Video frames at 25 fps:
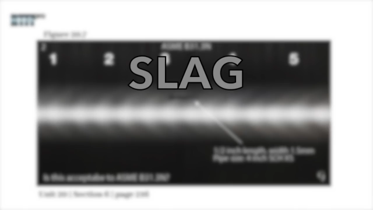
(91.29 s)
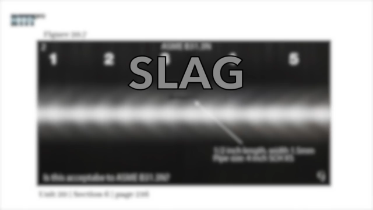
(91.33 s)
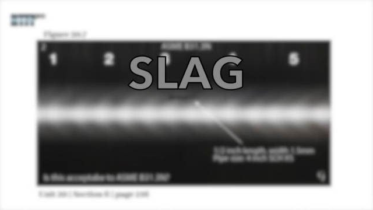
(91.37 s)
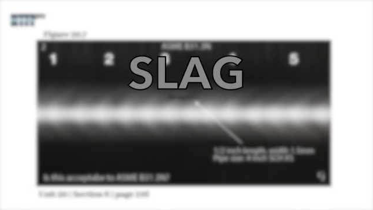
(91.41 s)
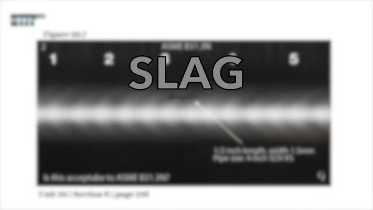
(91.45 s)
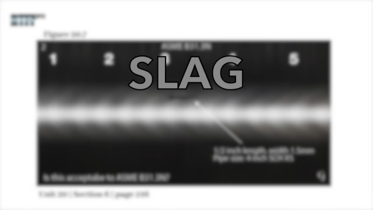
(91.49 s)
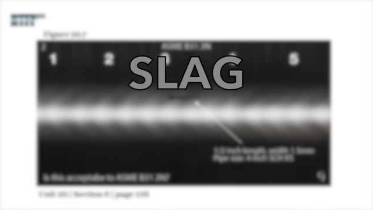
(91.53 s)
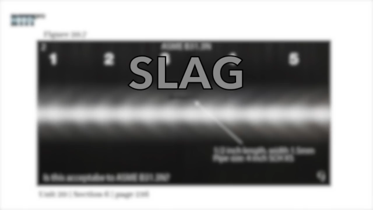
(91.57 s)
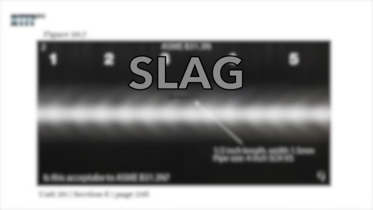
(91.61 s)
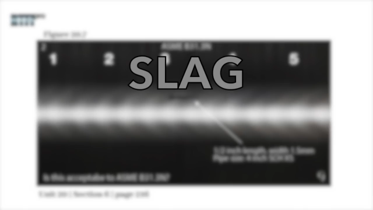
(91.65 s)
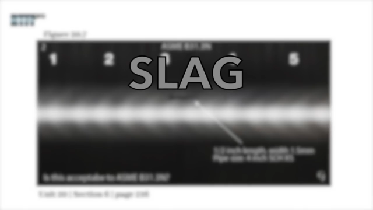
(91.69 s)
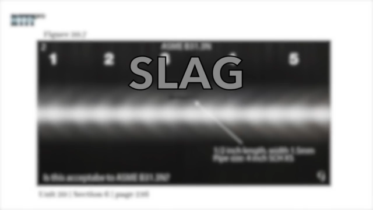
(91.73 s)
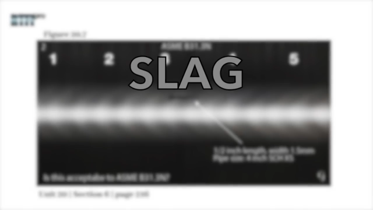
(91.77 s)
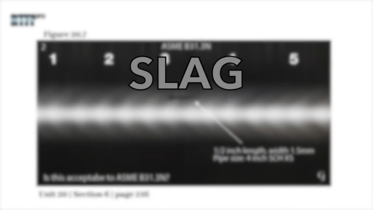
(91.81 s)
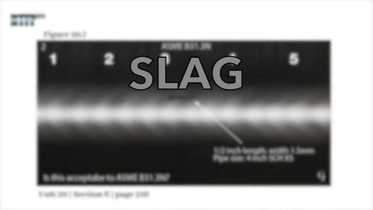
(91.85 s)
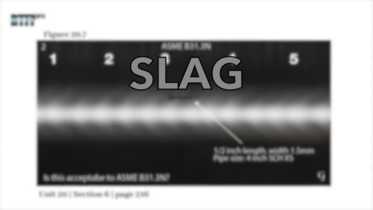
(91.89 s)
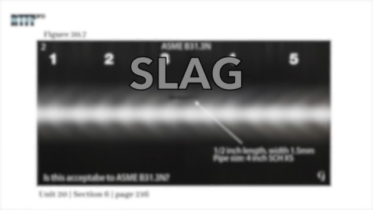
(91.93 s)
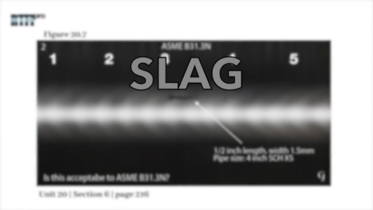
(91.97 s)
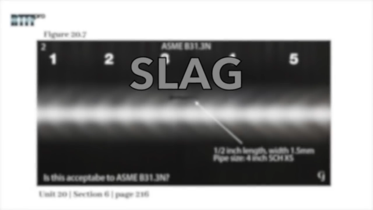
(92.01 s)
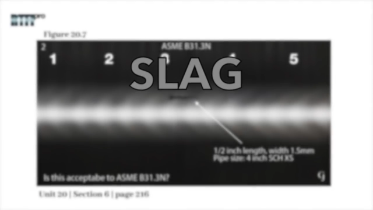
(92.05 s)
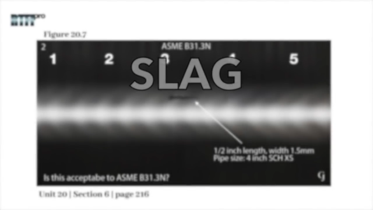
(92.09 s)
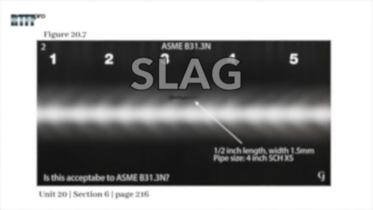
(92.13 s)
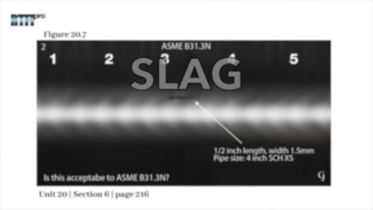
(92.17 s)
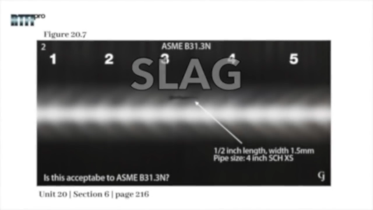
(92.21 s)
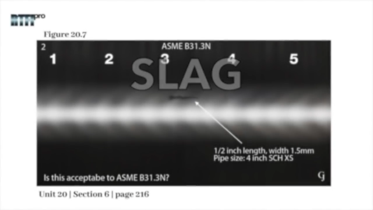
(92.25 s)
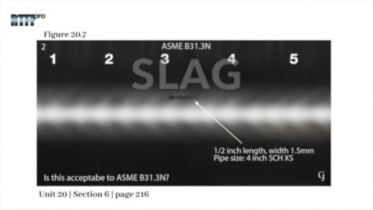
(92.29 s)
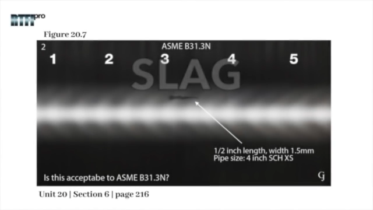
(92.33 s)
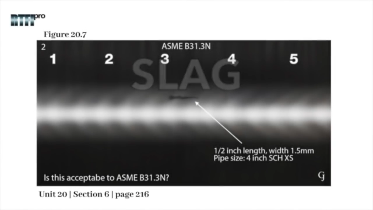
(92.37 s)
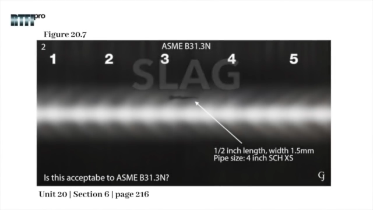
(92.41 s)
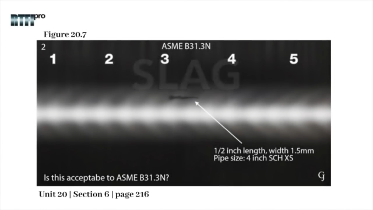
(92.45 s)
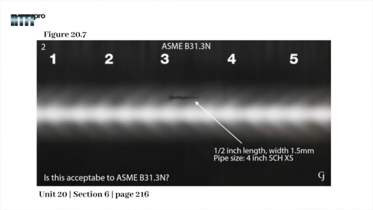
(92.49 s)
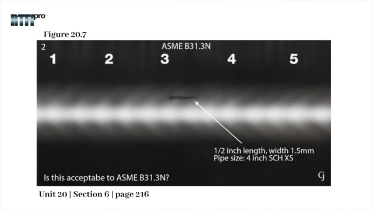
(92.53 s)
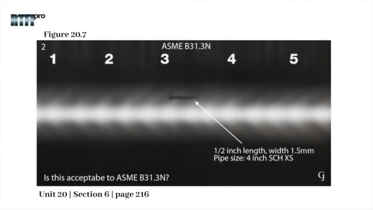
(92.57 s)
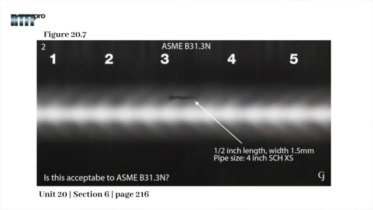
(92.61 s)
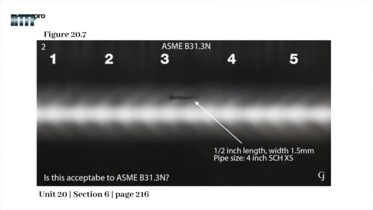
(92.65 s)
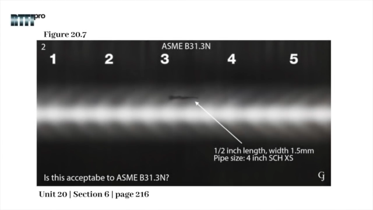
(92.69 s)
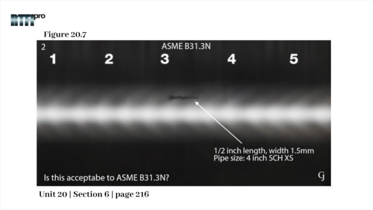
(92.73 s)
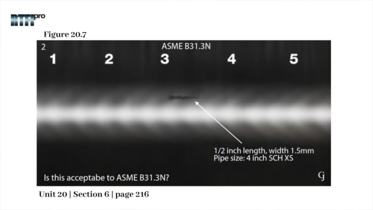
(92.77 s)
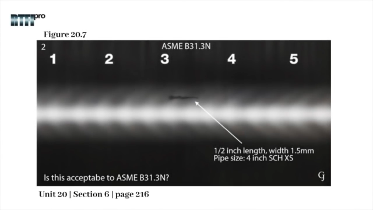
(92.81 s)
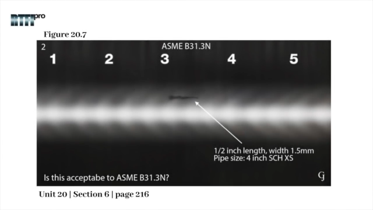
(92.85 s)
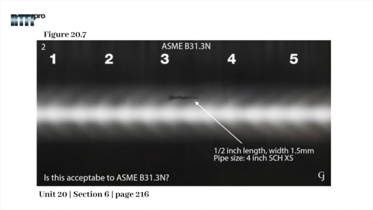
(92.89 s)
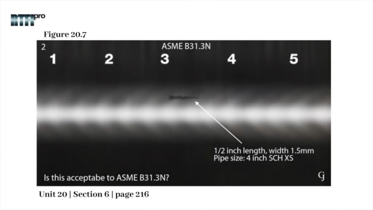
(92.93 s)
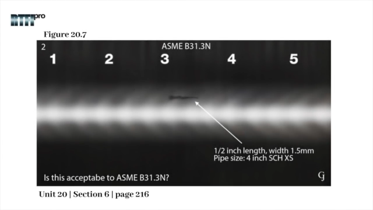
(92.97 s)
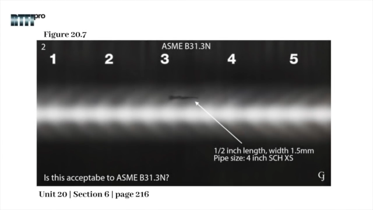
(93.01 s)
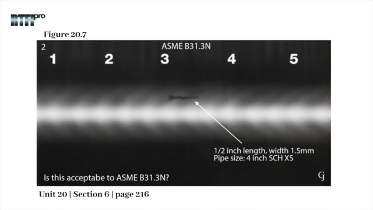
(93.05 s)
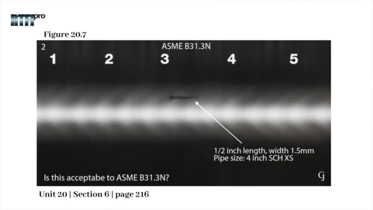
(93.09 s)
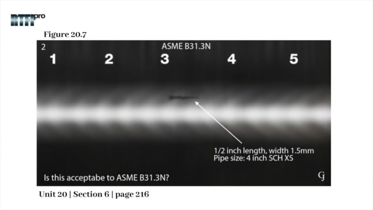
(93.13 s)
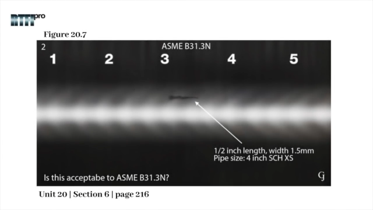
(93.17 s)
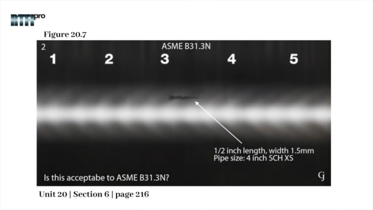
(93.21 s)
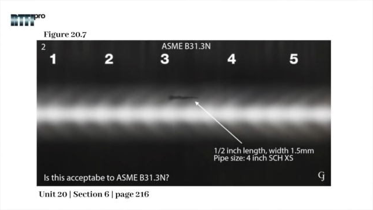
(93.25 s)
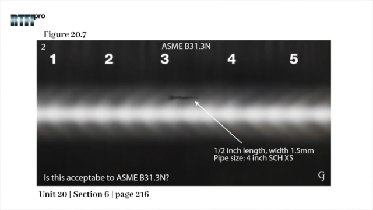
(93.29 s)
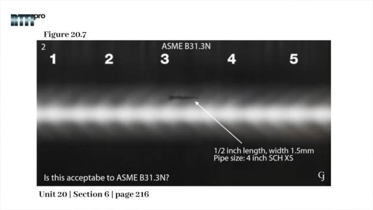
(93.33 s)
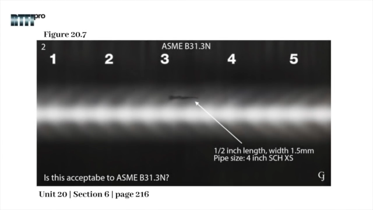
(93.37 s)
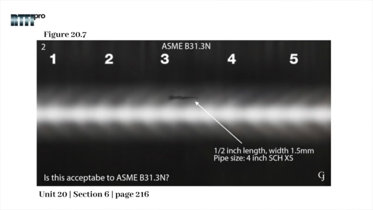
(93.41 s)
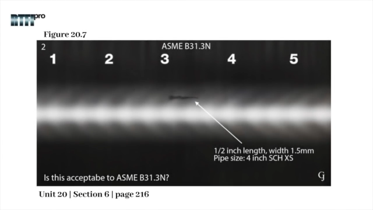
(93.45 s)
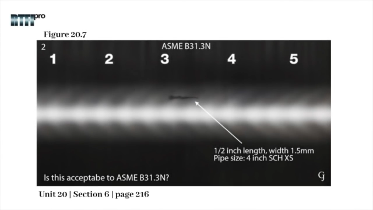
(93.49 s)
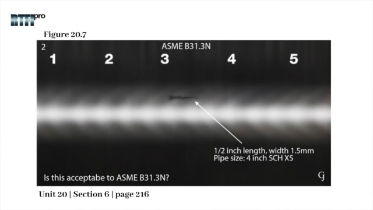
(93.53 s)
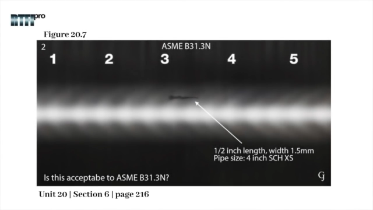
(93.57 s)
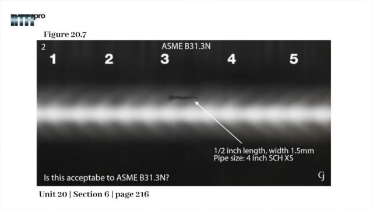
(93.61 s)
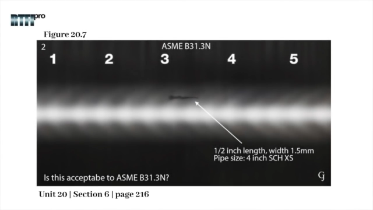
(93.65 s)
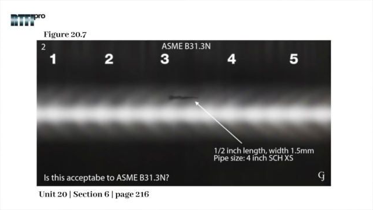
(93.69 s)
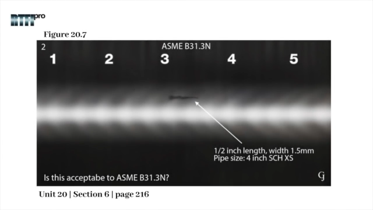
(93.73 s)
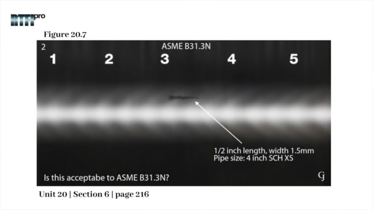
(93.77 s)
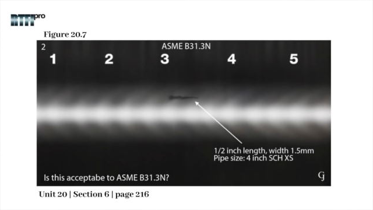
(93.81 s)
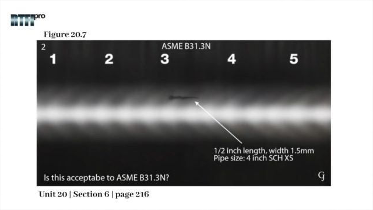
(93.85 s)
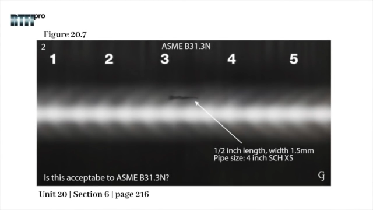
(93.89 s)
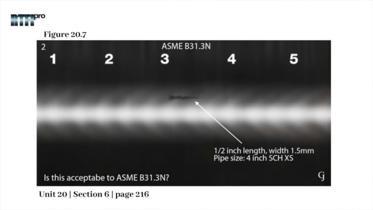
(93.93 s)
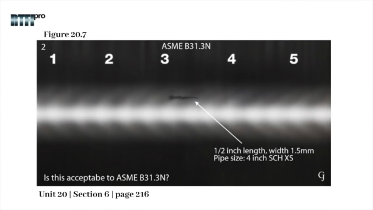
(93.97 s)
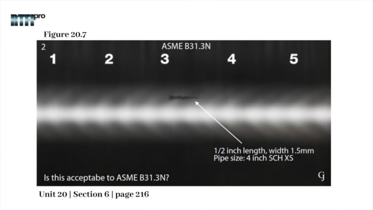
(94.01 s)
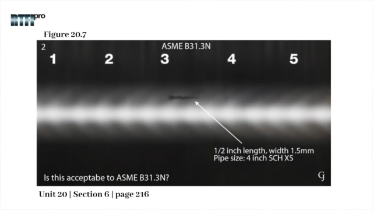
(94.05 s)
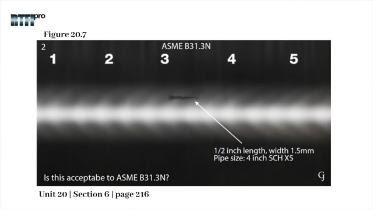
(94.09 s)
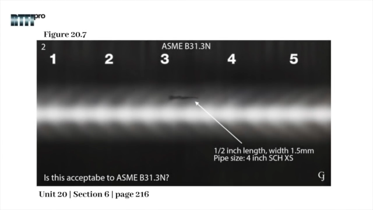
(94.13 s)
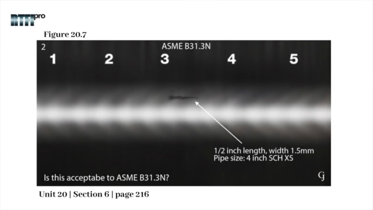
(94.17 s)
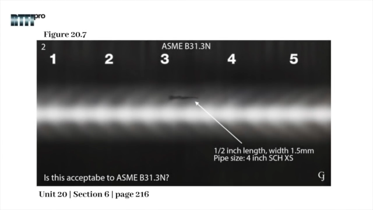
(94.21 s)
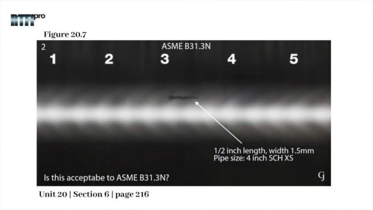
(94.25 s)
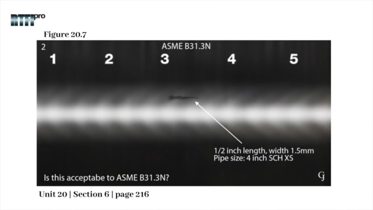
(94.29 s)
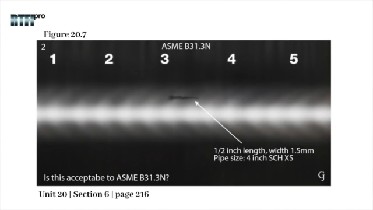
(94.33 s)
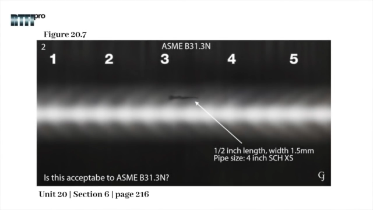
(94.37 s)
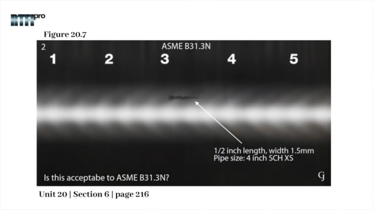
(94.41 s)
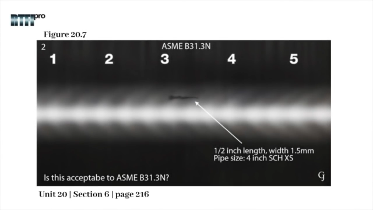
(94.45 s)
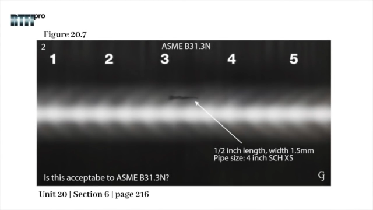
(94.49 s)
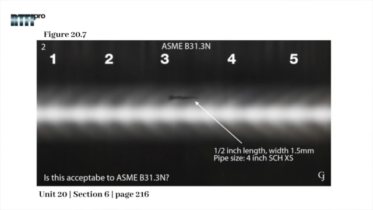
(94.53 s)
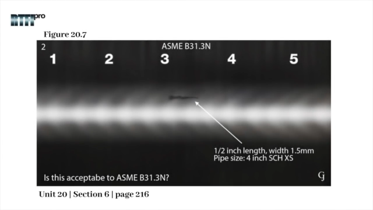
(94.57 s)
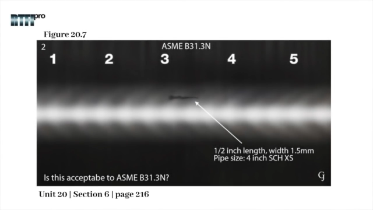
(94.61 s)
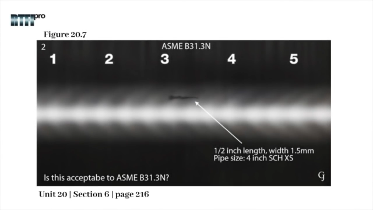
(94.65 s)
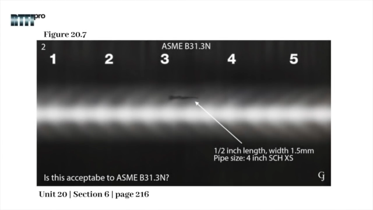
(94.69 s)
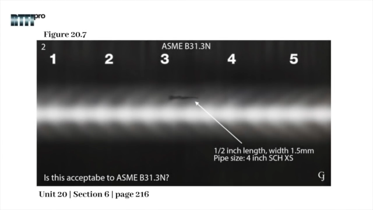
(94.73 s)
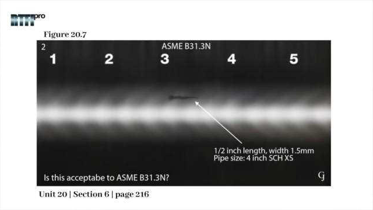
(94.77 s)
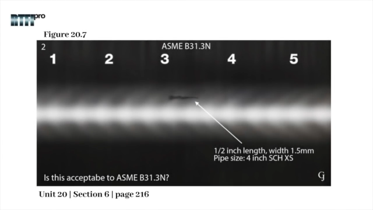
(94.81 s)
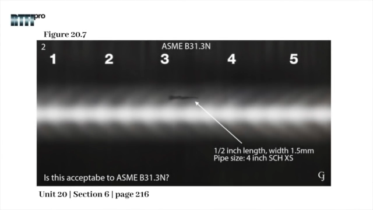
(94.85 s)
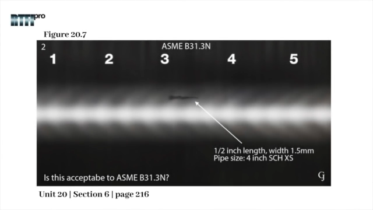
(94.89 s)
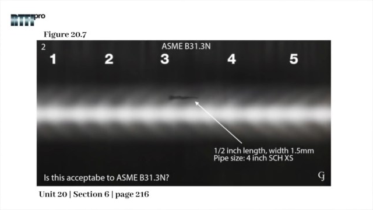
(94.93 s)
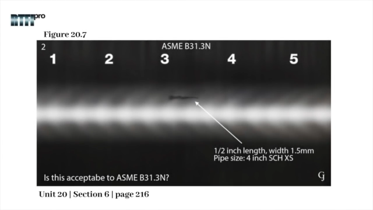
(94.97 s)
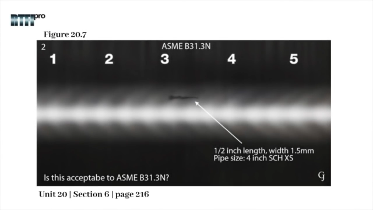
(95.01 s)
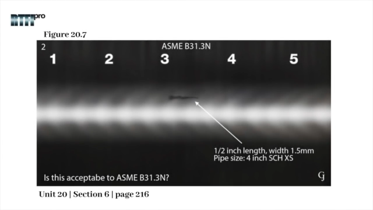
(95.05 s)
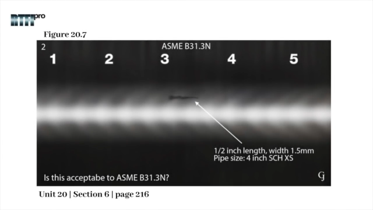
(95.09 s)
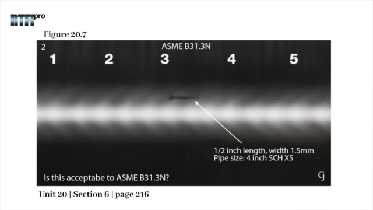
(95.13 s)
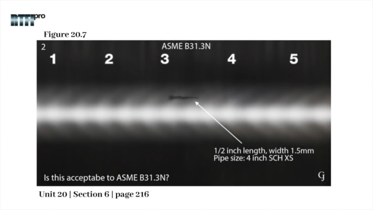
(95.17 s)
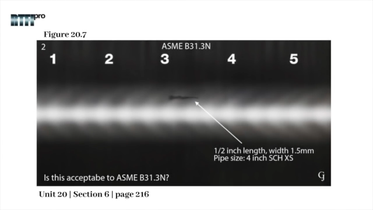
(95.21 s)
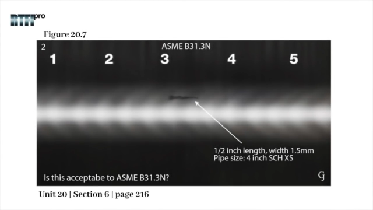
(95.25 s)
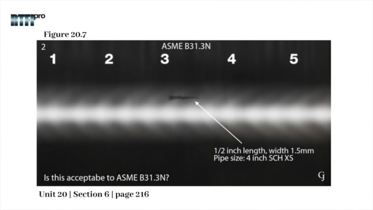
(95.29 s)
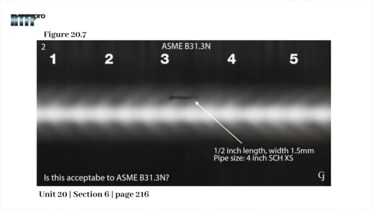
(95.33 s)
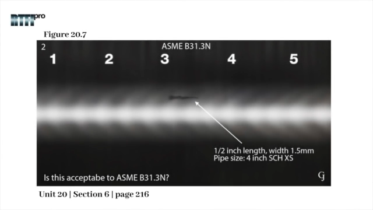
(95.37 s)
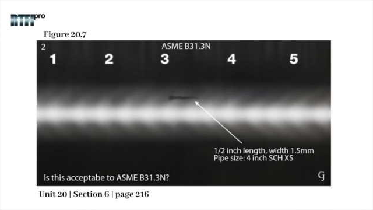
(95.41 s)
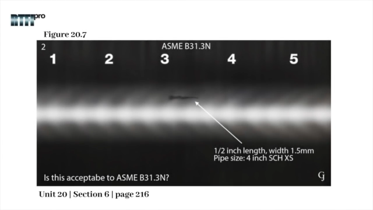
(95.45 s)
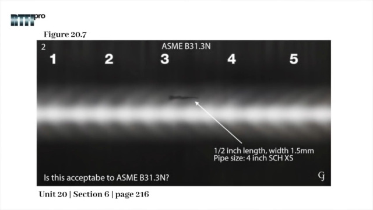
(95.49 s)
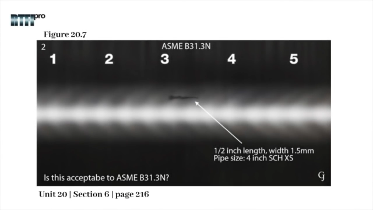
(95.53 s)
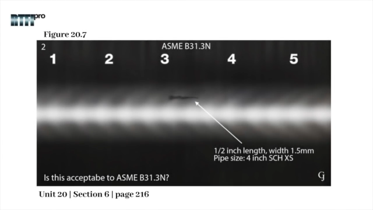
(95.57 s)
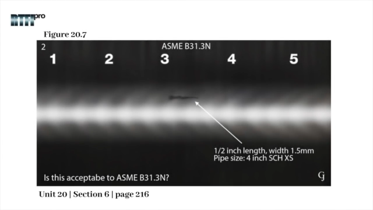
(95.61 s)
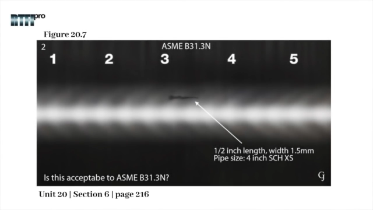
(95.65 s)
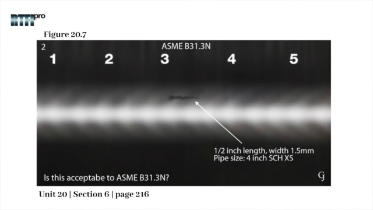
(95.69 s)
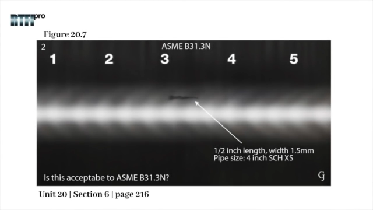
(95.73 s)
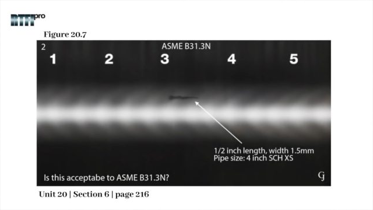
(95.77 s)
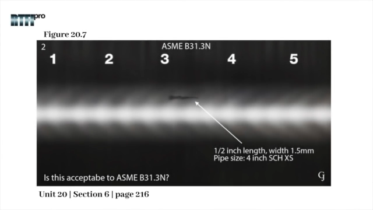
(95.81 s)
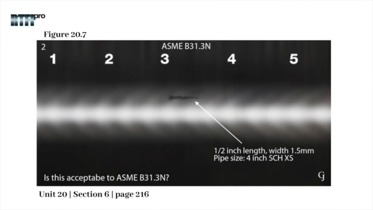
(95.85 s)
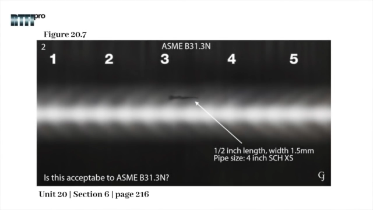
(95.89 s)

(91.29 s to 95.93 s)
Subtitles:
Nobody's mouth can be seen.